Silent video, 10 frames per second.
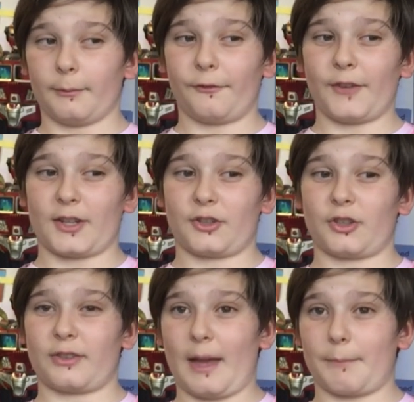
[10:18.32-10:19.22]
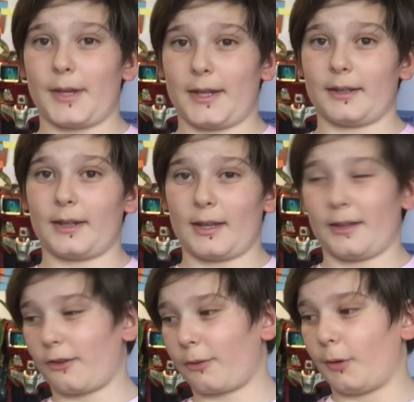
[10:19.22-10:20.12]
fish that big
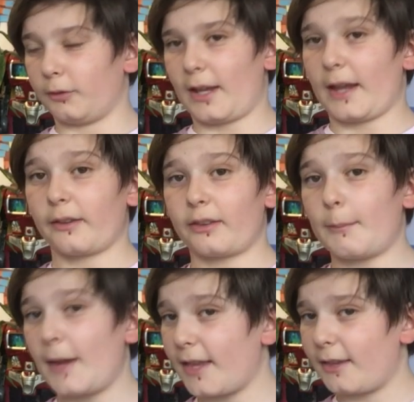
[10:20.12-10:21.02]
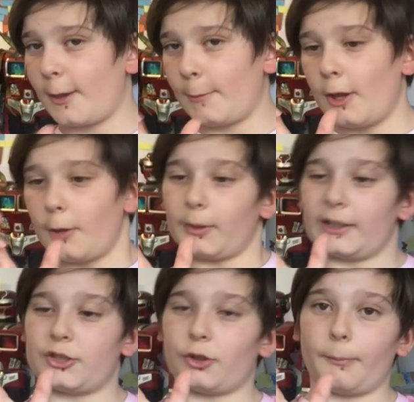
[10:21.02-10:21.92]
in the small tanks. They may seem
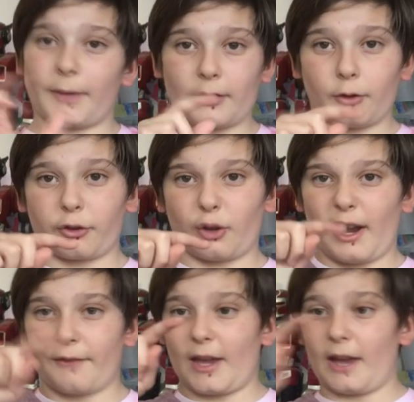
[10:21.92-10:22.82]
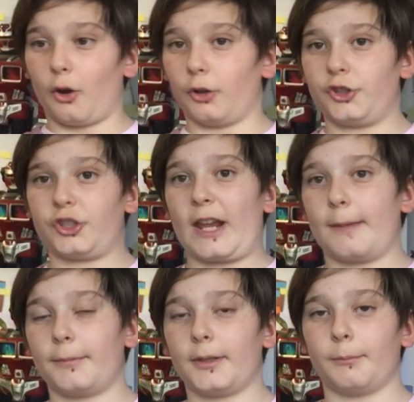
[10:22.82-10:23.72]
really short, but they also have that odd
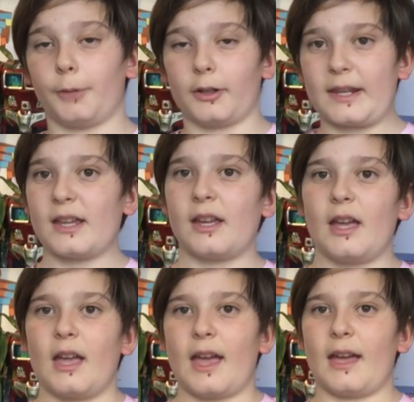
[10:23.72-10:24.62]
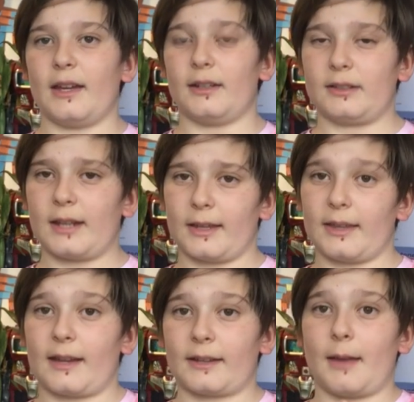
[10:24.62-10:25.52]
shaped body, and yeah,
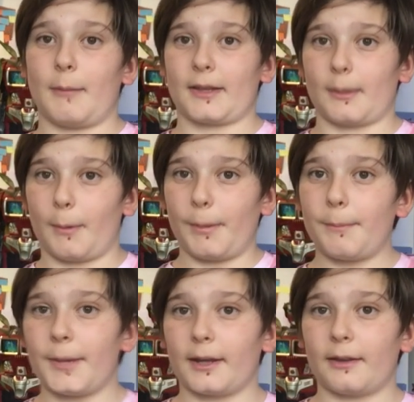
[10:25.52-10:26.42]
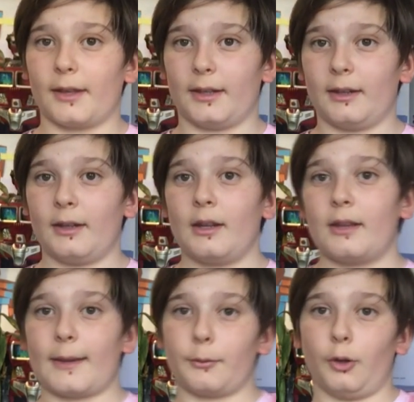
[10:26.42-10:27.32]
that can make them a bit bigger than
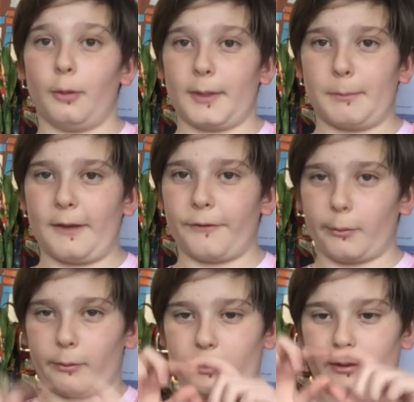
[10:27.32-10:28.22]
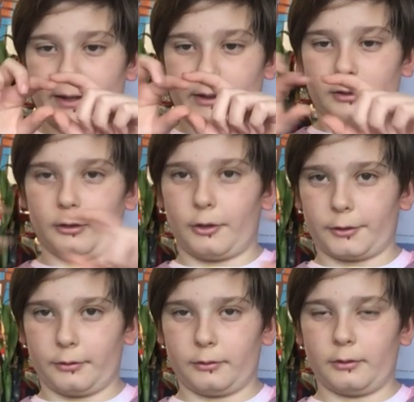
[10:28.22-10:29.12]
they would normally be if they were like a
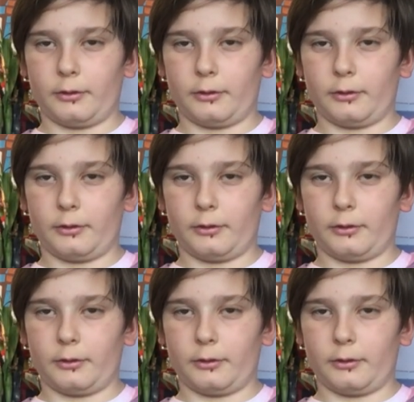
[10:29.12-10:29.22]
long